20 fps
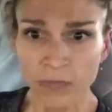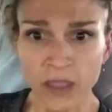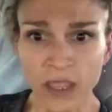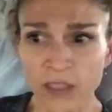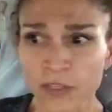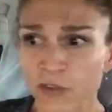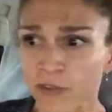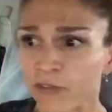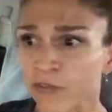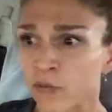
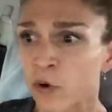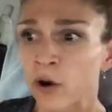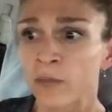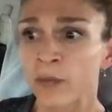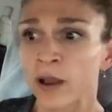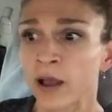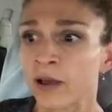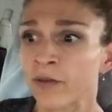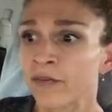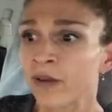in the form
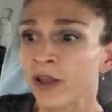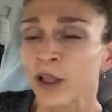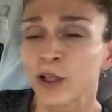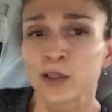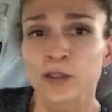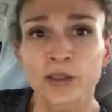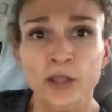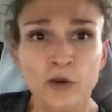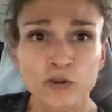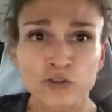of
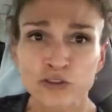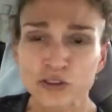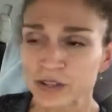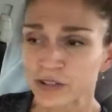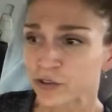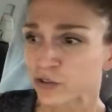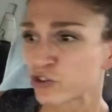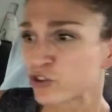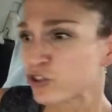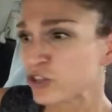
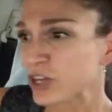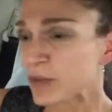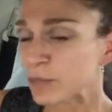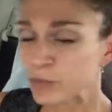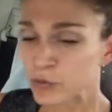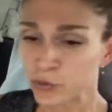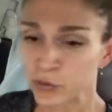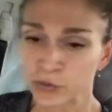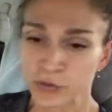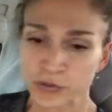lotions or
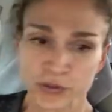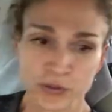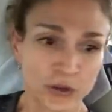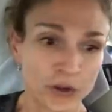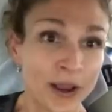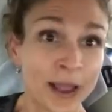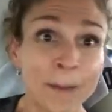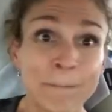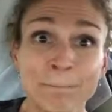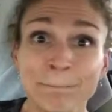shampoos or
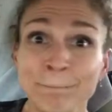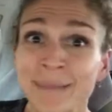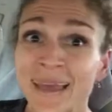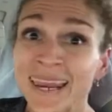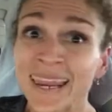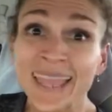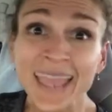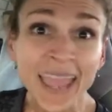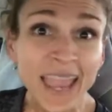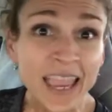
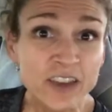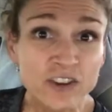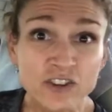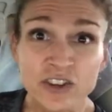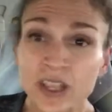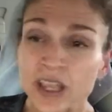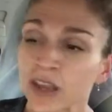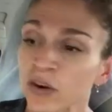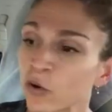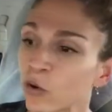
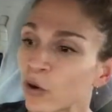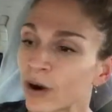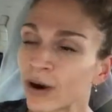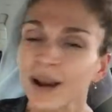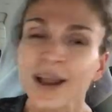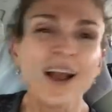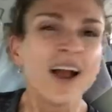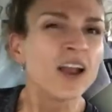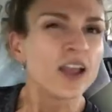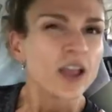medication, or
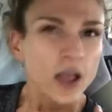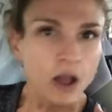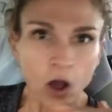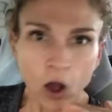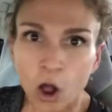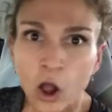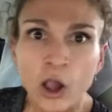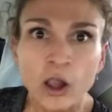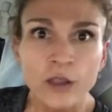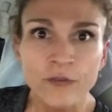
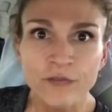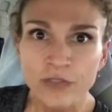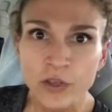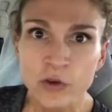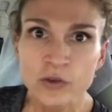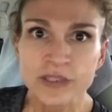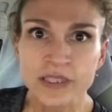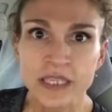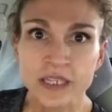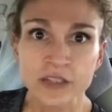all of
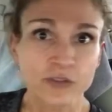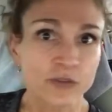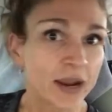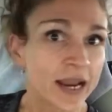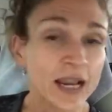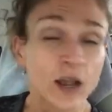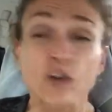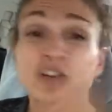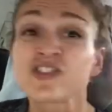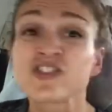those things,
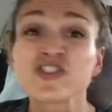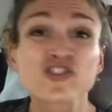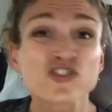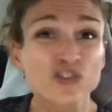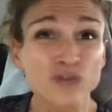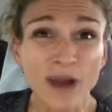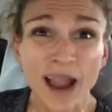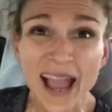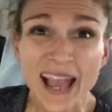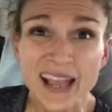right?
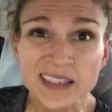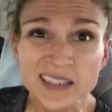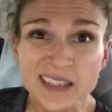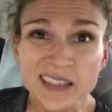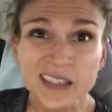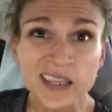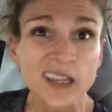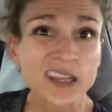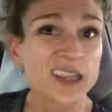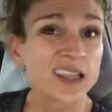
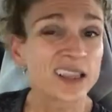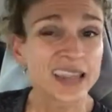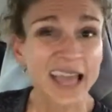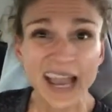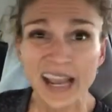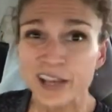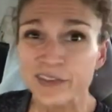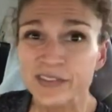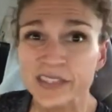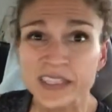Stress,
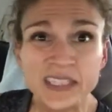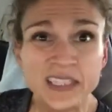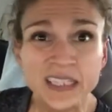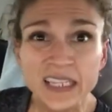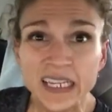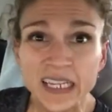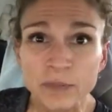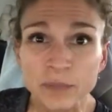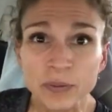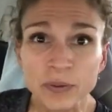lack of
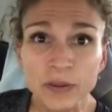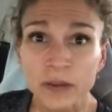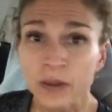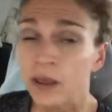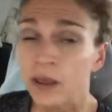sleep,